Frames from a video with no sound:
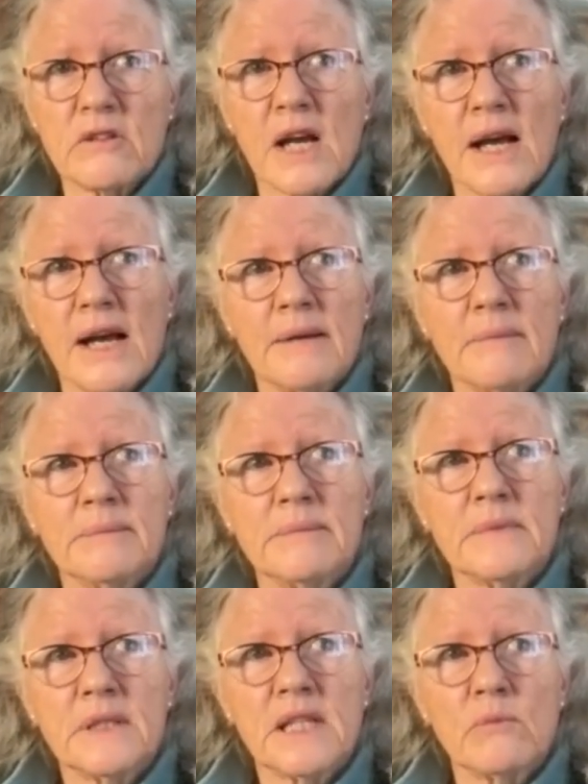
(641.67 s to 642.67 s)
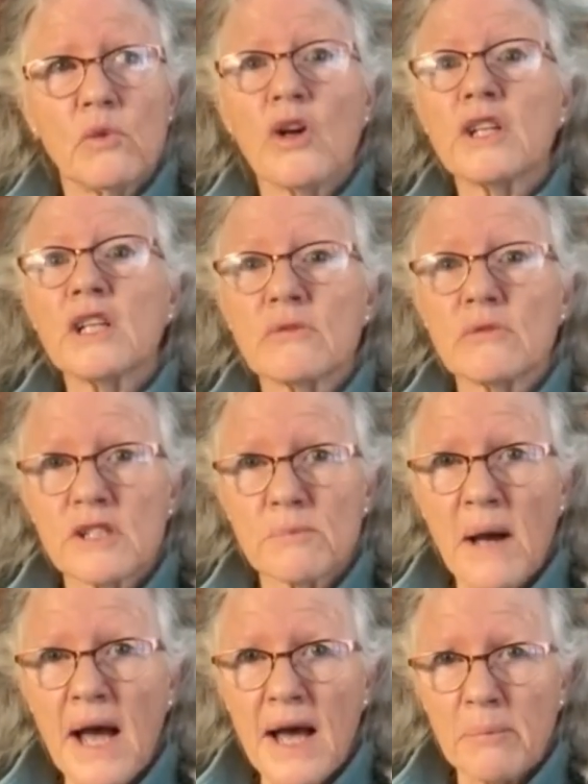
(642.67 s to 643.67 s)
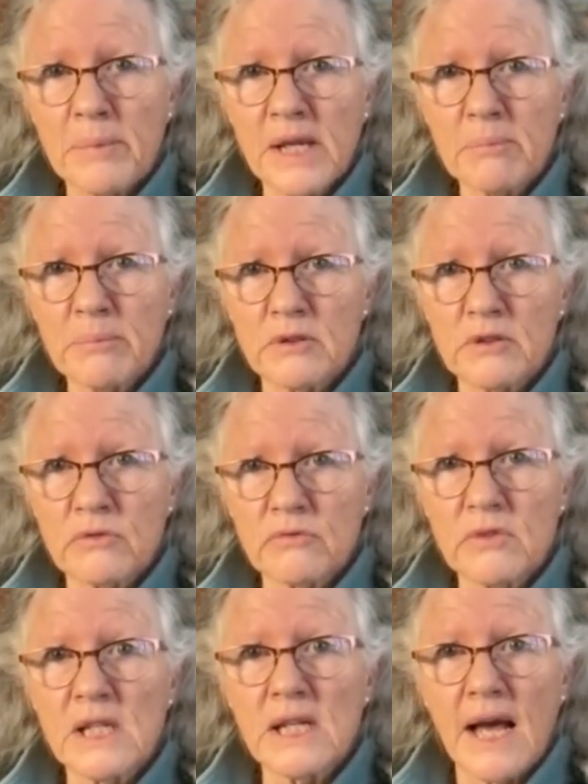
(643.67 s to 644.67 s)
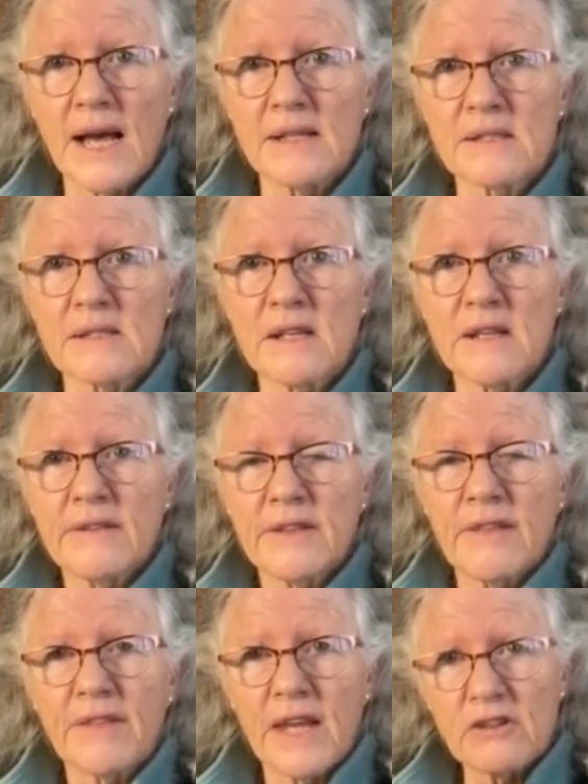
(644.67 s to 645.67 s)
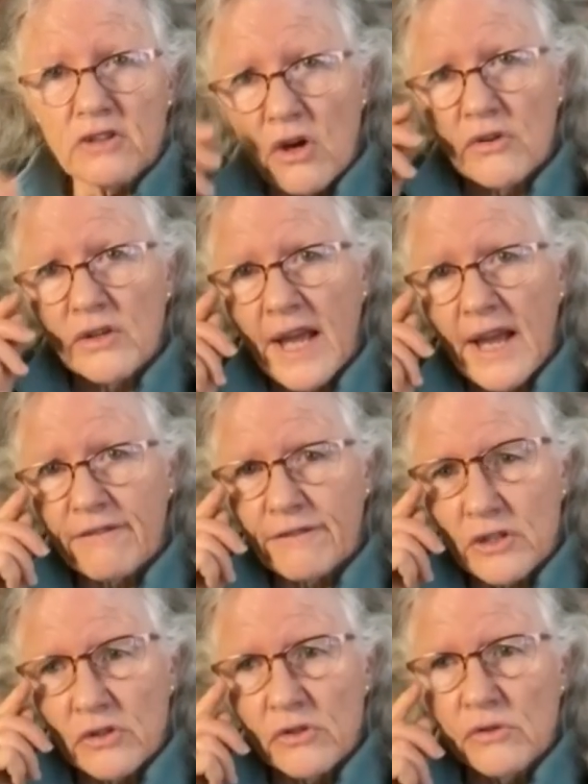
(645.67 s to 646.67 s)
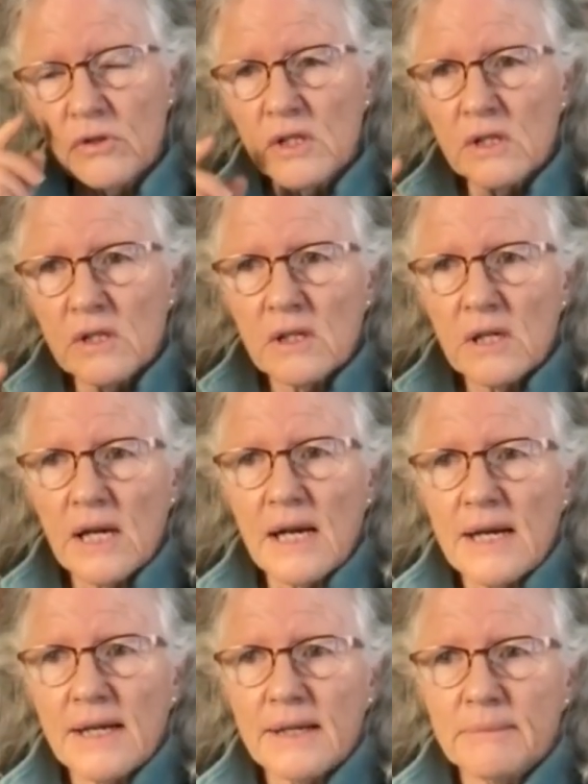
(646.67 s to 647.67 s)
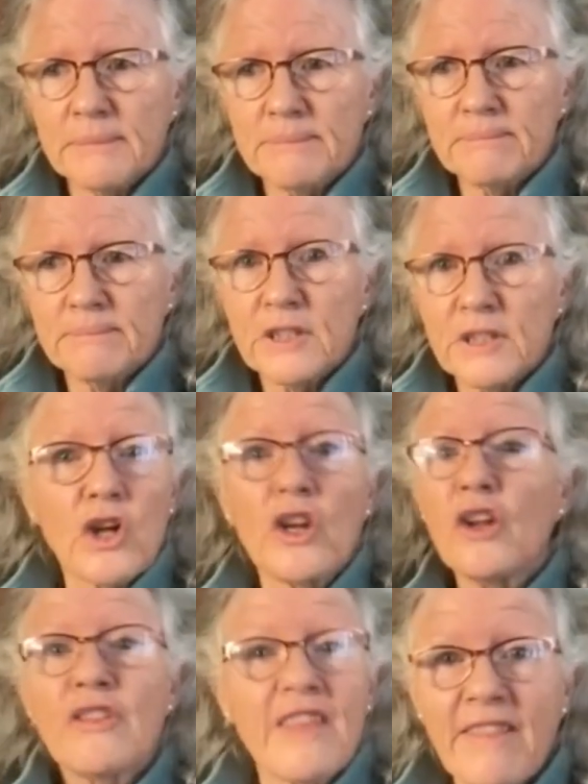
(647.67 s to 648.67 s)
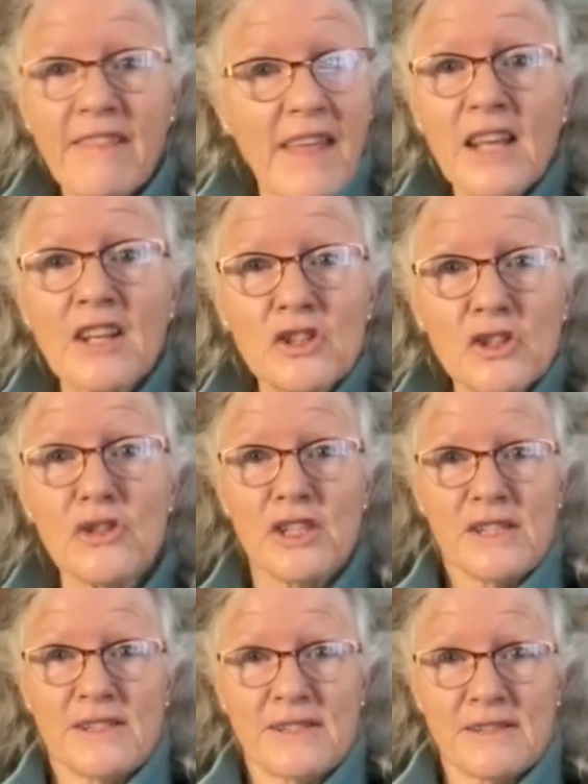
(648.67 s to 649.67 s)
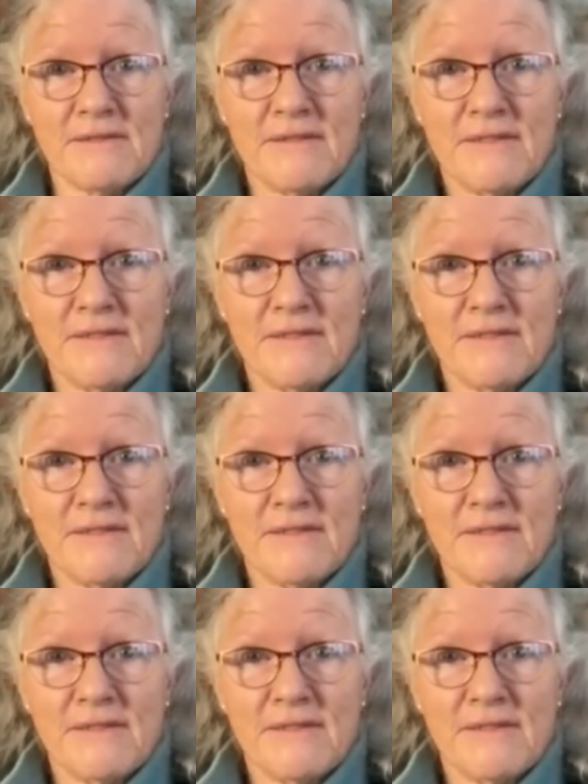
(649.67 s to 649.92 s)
in wanting to inspire people to realise that they don't have to, that they can do this,